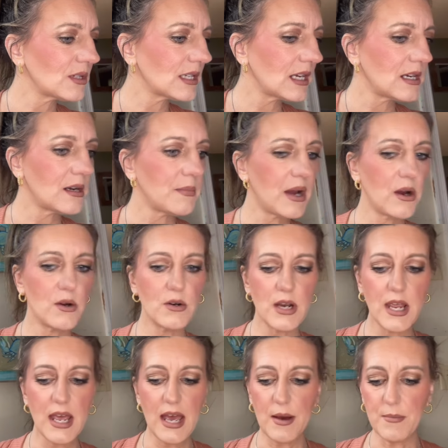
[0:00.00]
excited
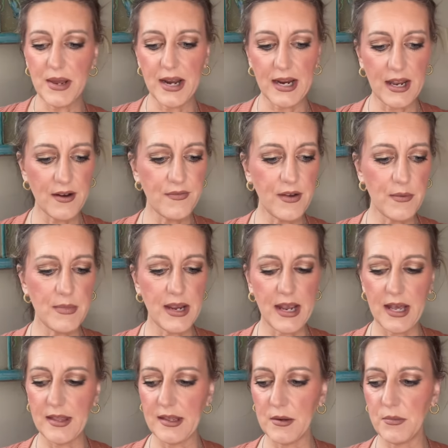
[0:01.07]
about, but I gotta find my
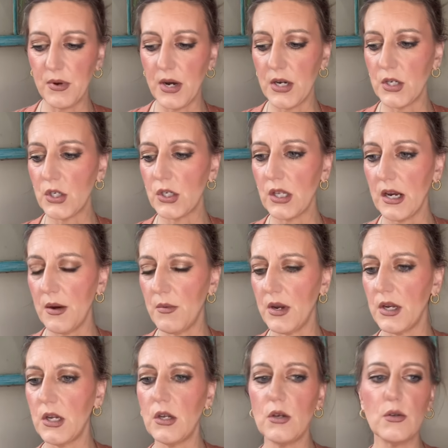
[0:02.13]
highlight brush that I
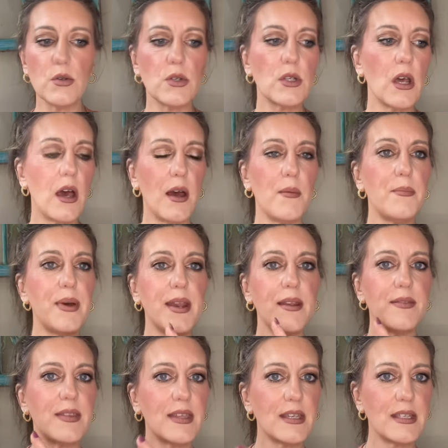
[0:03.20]
wanna use,
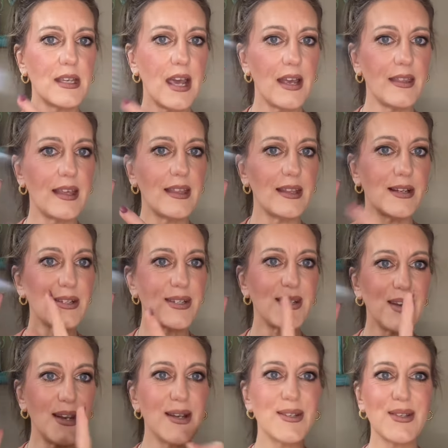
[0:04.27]
but this highlight looked
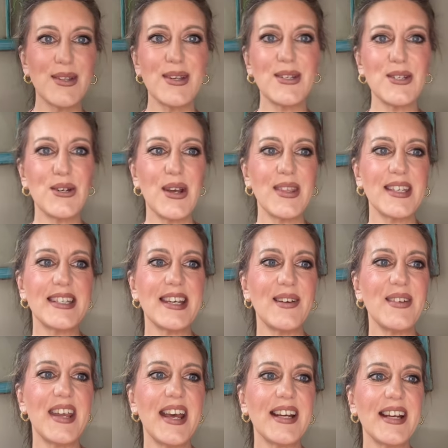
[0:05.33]
stunning, so let's try this
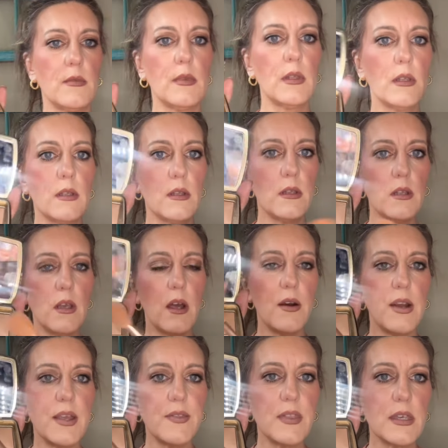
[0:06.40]
out next. All
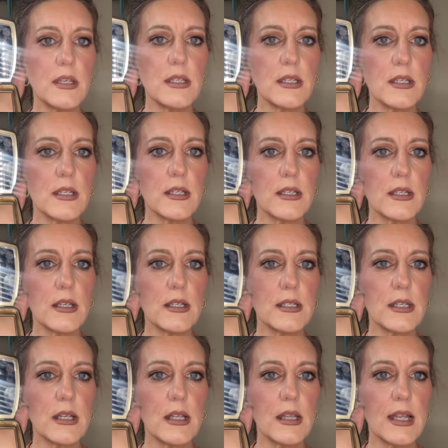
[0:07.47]
right, this is the
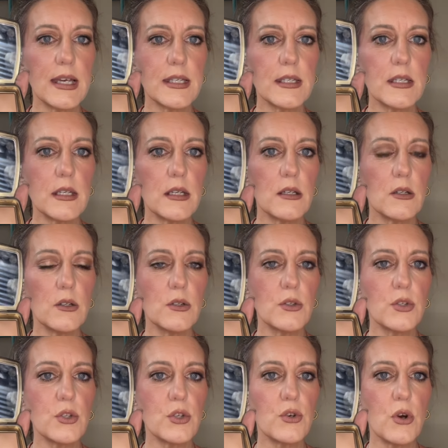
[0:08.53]
Celestial
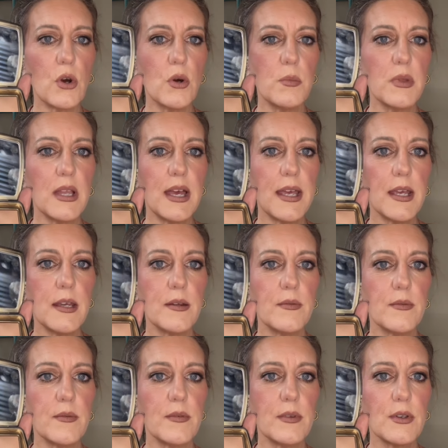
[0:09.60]
Strobe Light.
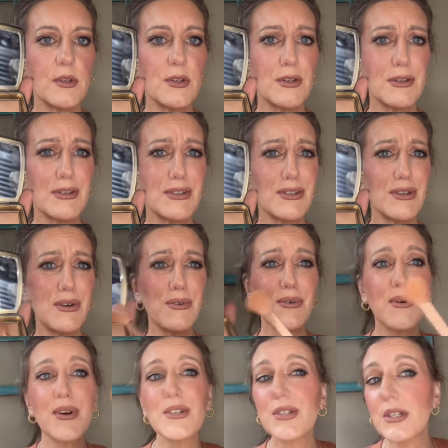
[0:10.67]
So
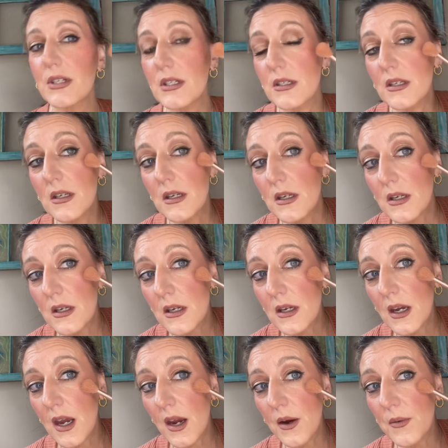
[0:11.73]
gorgeous.
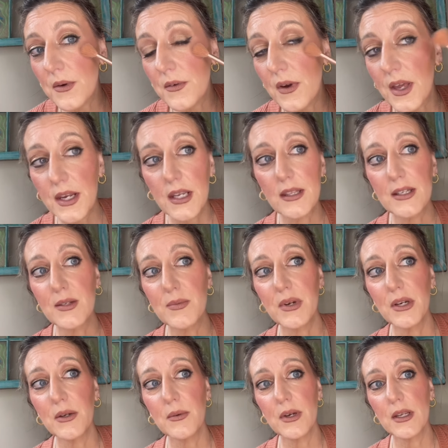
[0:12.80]
Are we ready? Let's
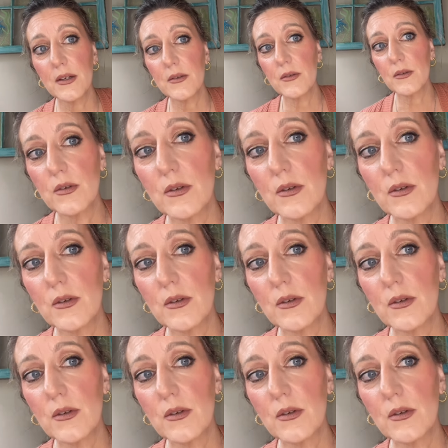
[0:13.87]
bring you in.